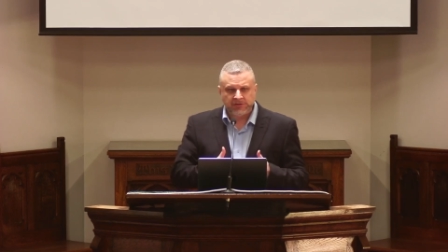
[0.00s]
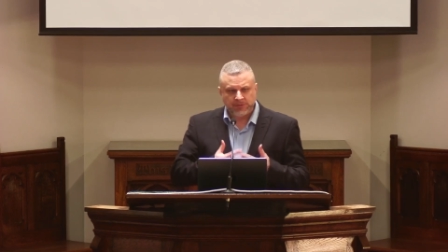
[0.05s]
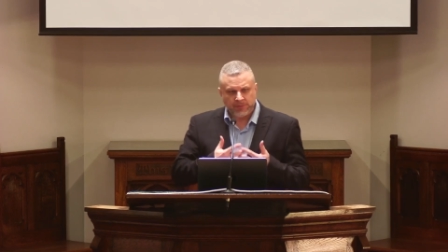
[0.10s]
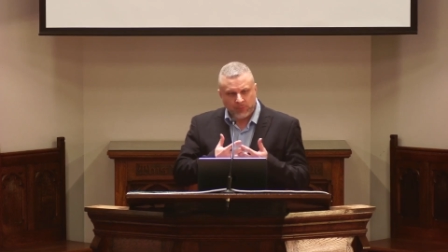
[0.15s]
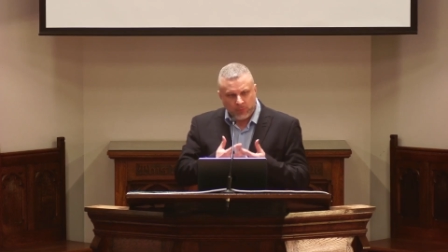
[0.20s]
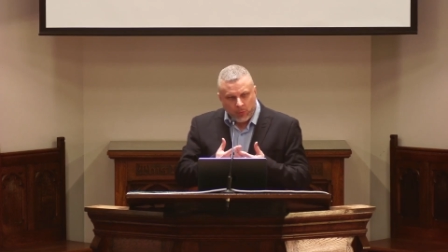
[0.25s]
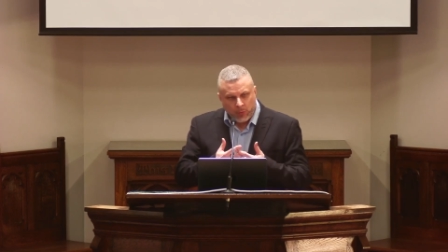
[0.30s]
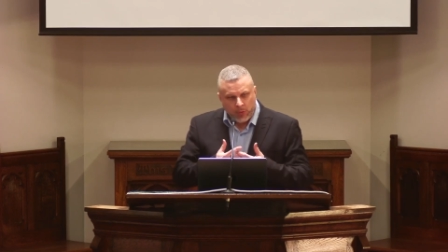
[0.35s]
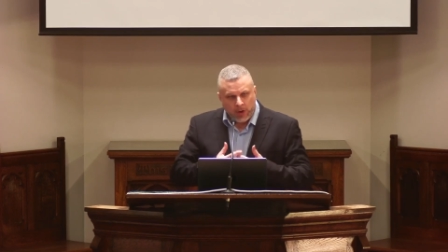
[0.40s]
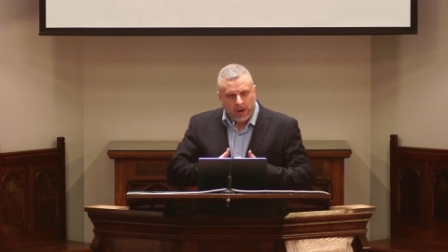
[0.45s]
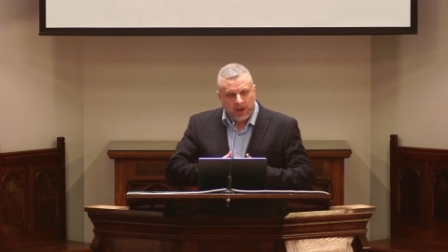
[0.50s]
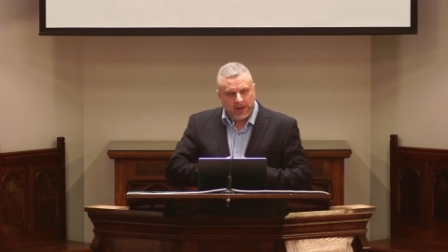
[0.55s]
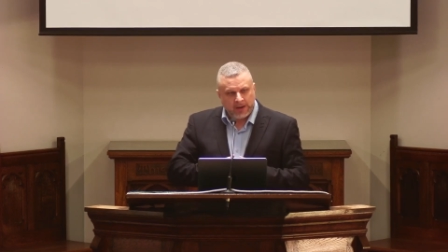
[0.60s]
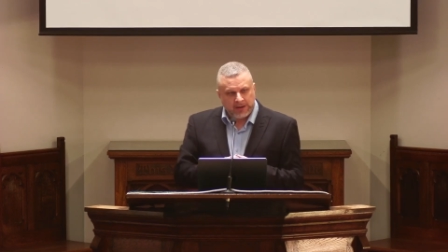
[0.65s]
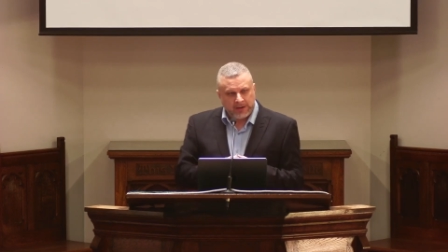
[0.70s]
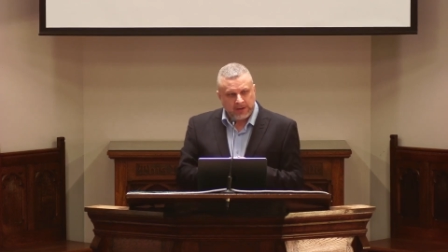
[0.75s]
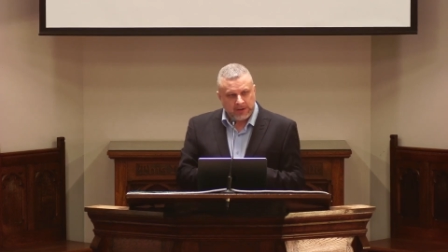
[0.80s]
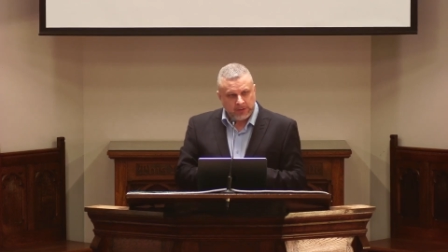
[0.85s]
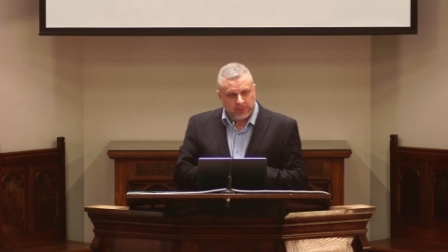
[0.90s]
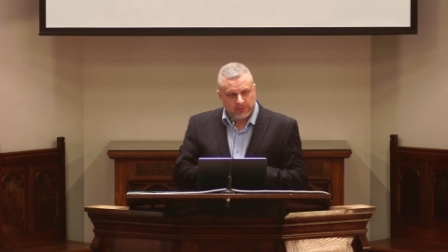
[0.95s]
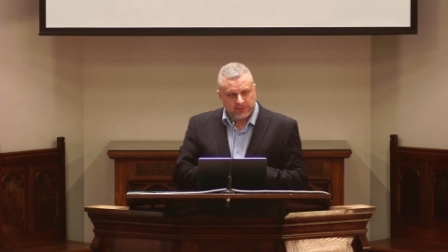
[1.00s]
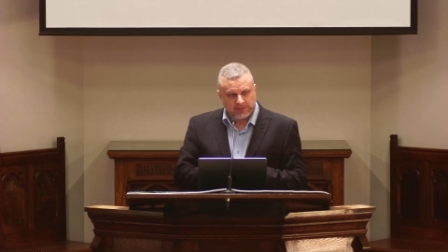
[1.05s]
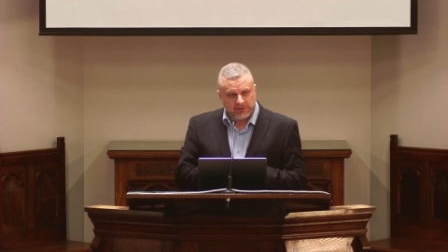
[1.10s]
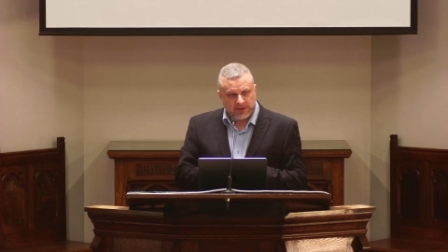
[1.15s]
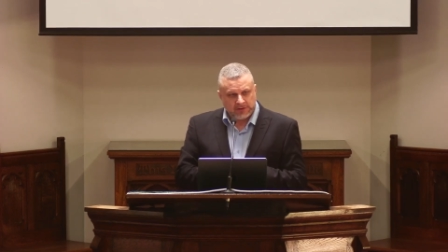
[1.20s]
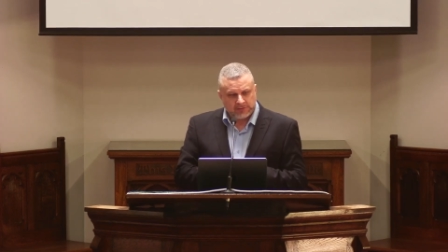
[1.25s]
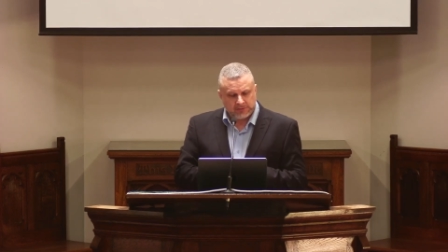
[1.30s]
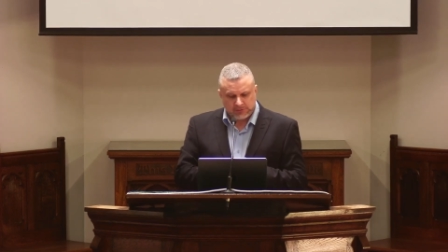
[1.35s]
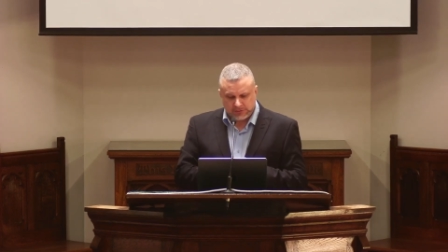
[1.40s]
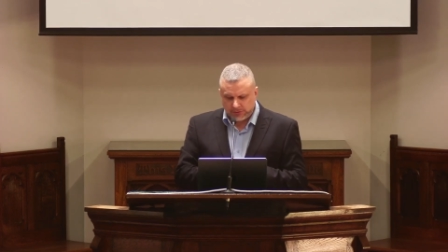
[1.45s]
of why it was
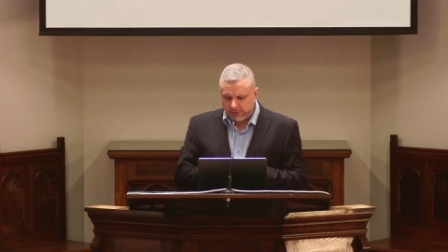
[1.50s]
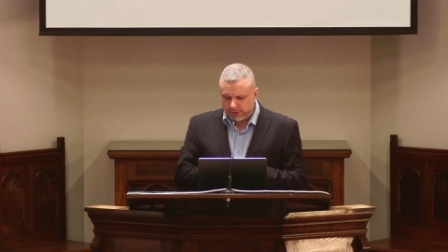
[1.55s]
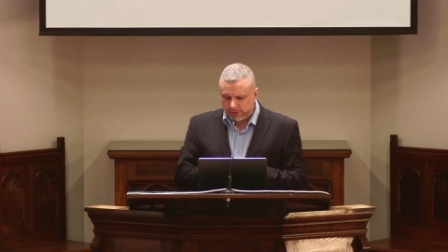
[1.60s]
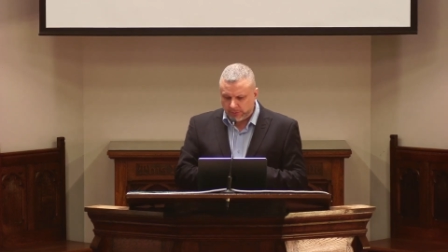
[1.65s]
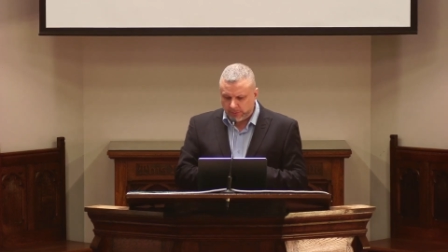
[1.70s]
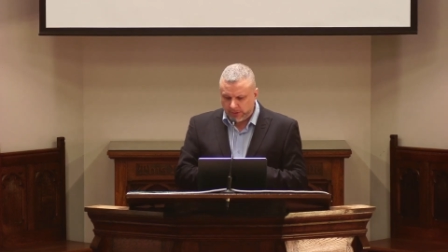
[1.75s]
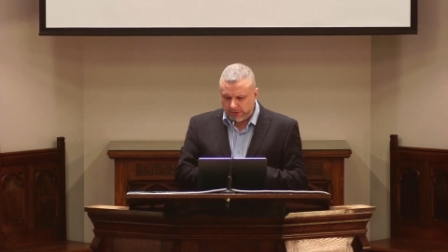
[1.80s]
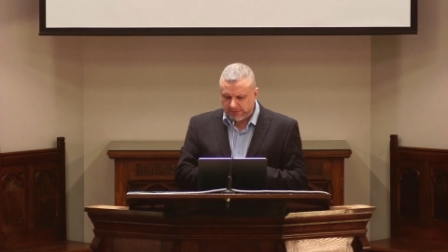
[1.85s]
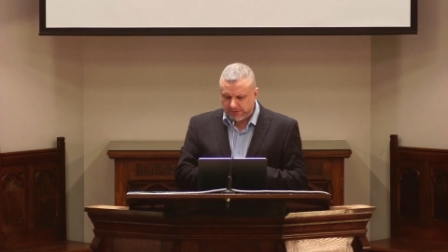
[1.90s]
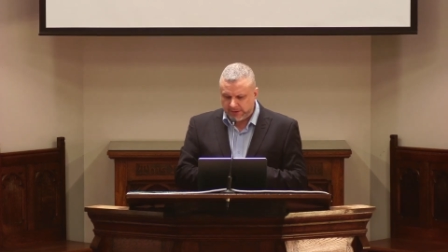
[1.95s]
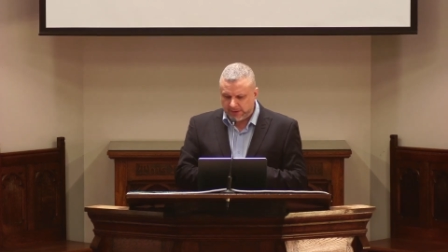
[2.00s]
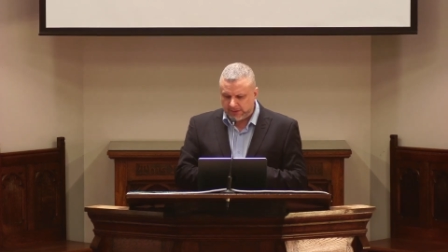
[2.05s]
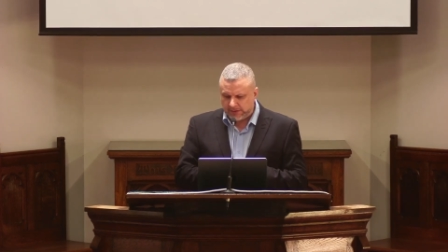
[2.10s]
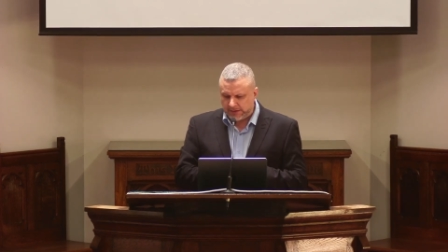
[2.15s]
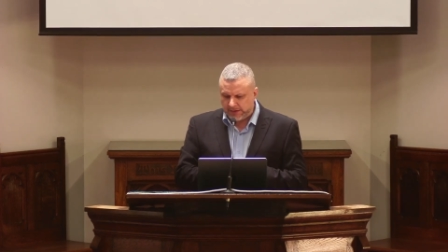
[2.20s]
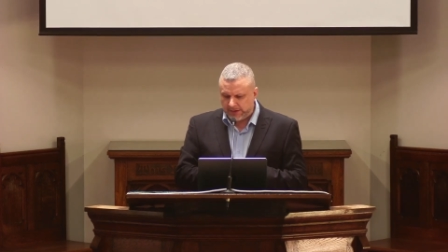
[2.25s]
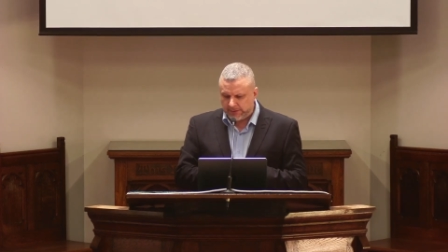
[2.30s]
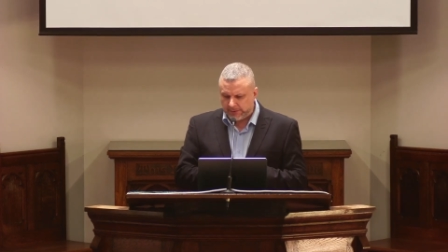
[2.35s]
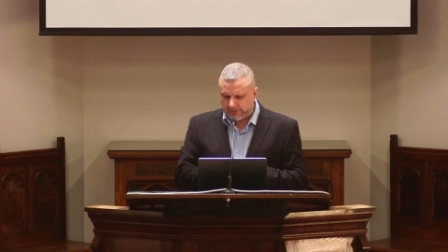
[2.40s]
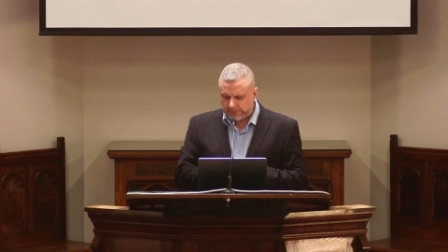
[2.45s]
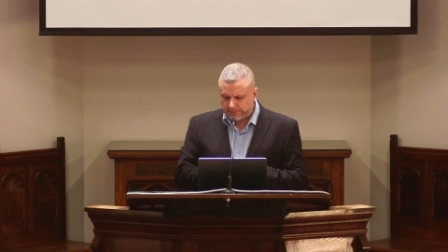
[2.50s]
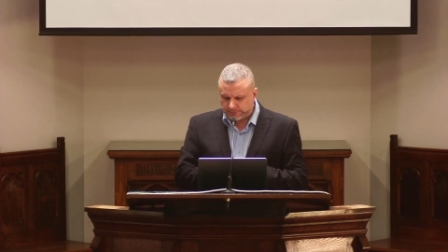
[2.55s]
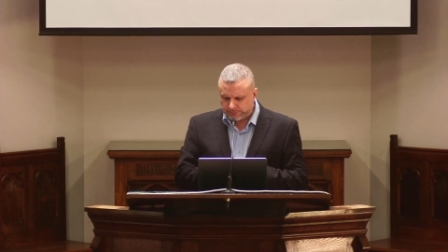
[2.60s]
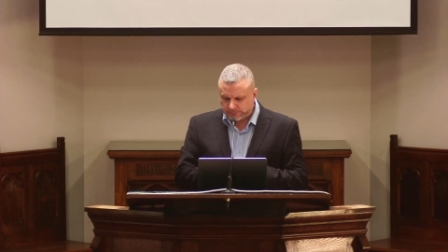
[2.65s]
necessary to write that letter.